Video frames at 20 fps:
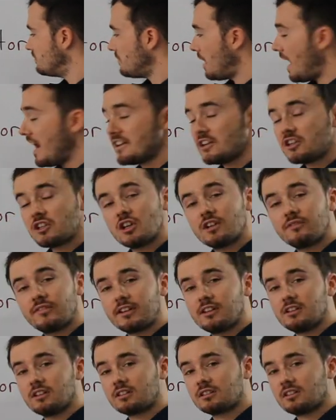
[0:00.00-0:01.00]
I don't know if
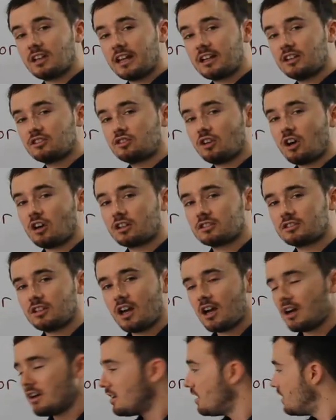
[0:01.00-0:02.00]
it looks like a
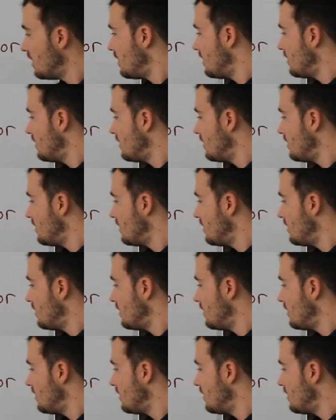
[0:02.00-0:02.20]
doctor,